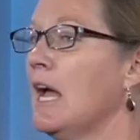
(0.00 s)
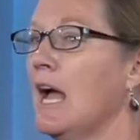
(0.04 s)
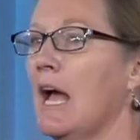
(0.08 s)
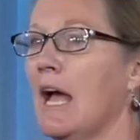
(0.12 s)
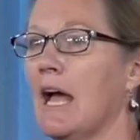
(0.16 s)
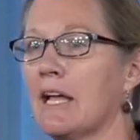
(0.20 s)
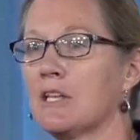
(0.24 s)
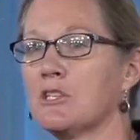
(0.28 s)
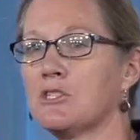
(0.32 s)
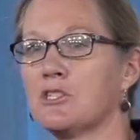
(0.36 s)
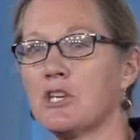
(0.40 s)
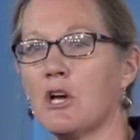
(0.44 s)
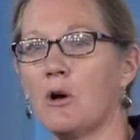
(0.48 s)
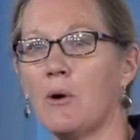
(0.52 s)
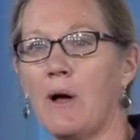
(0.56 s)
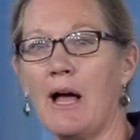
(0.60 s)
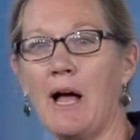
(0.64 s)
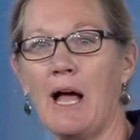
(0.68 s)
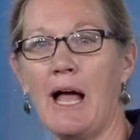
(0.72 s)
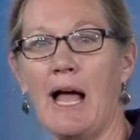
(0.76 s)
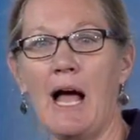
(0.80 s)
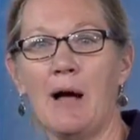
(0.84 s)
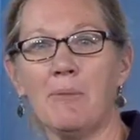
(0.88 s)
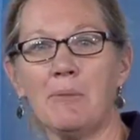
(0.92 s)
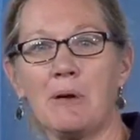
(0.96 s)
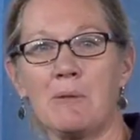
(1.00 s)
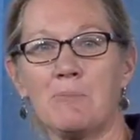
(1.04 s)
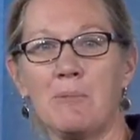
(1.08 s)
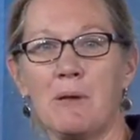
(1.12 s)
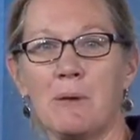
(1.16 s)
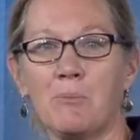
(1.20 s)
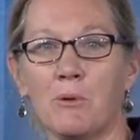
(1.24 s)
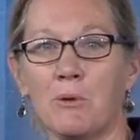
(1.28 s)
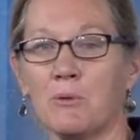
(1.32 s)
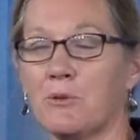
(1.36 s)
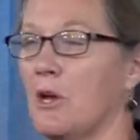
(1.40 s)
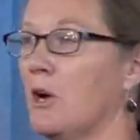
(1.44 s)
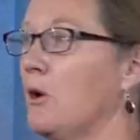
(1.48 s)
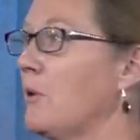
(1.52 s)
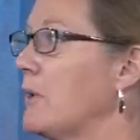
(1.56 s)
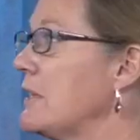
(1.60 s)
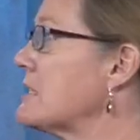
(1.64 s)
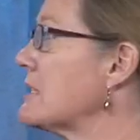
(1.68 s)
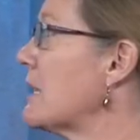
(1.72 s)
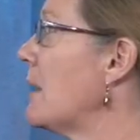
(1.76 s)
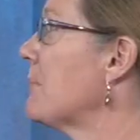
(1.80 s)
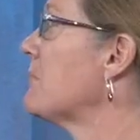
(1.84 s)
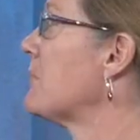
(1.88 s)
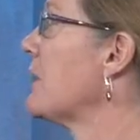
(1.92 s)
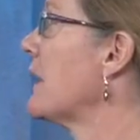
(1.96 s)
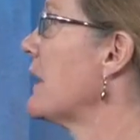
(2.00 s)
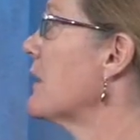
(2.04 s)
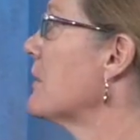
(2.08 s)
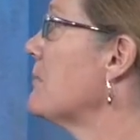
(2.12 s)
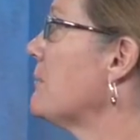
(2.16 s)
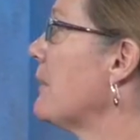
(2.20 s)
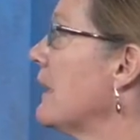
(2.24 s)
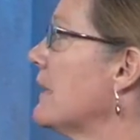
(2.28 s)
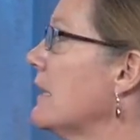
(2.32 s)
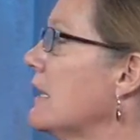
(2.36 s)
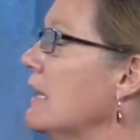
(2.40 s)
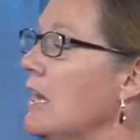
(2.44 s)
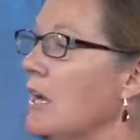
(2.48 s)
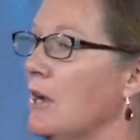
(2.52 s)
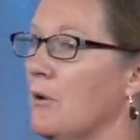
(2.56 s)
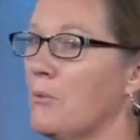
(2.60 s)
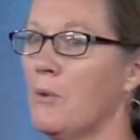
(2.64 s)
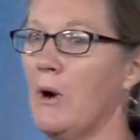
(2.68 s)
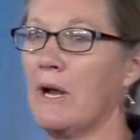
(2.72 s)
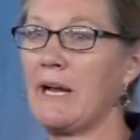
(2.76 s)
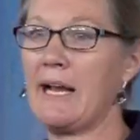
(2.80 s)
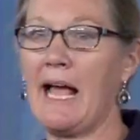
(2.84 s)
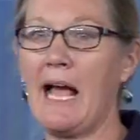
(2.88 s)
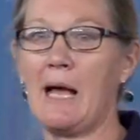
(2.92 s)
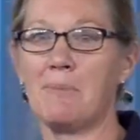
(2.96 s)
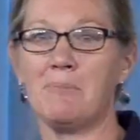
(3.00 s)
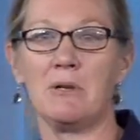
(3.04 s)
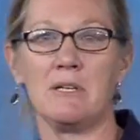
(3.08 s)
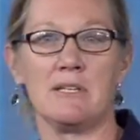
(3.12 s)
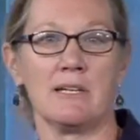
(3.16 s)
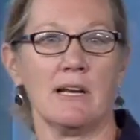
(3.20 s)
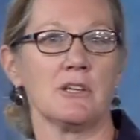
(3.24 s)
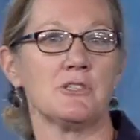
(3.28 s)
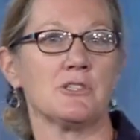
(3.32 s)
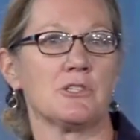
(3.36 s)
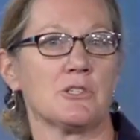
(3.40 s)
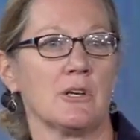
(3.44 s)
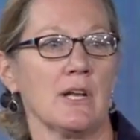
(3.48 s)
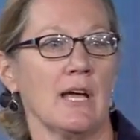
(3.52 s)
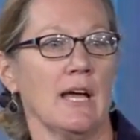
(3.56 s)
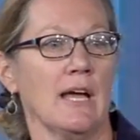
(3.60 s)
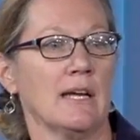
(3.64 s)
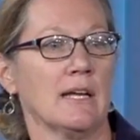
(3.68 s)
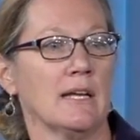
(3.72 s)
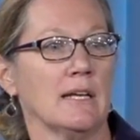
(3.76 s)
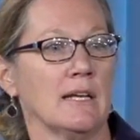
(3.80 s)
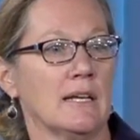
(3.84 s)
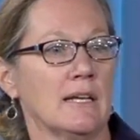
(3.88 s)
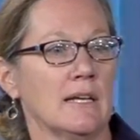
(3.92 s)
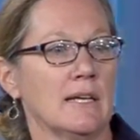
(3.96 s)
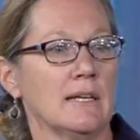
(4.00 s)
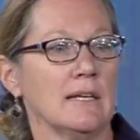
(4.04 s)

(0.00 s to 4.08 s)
And so, how many people know it's up there? But what happened yesterday?